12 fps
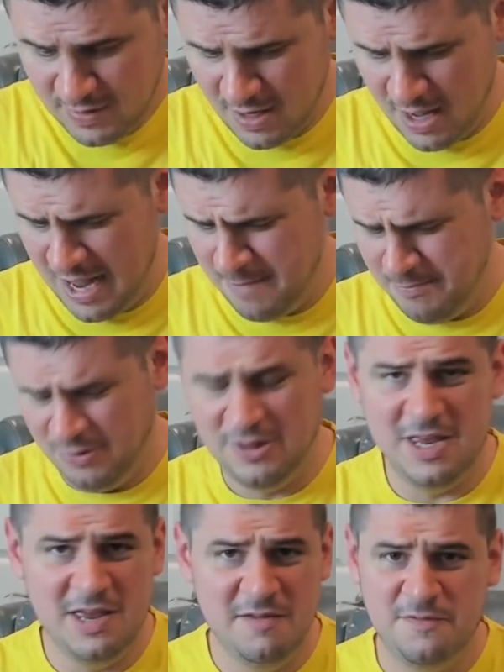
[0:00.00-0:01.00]
I
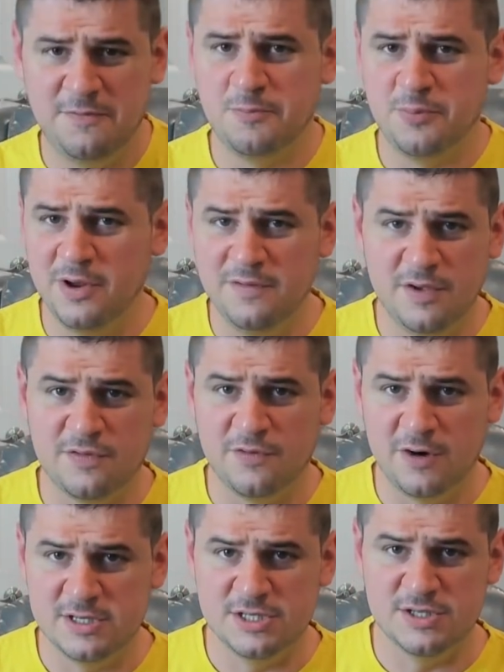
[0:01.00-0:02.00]
believe previous
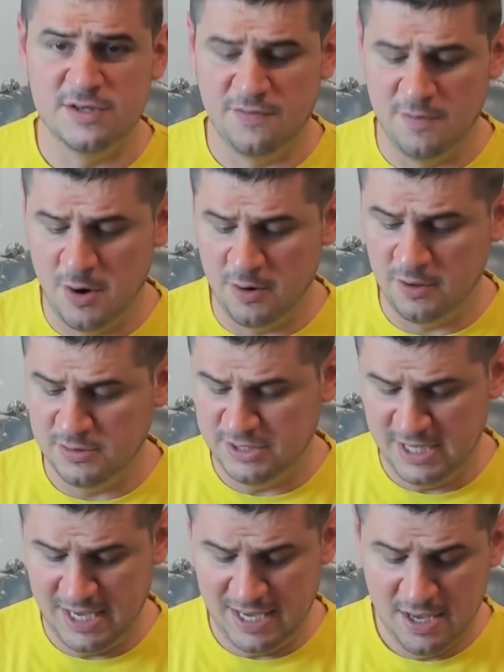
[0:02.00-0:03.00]
versions of the Moto
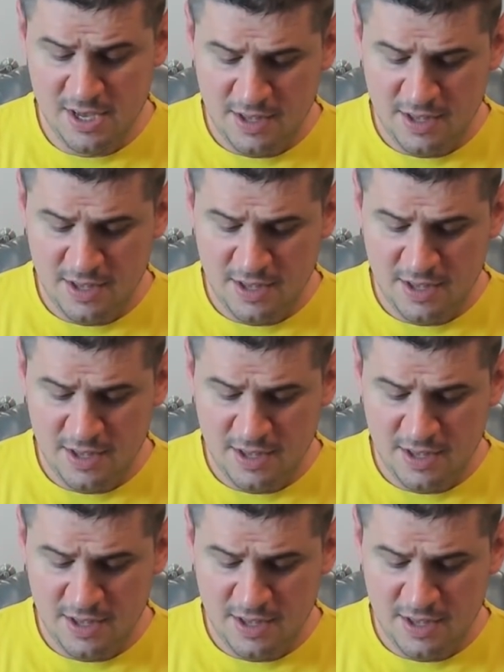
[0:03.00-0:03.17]
Z.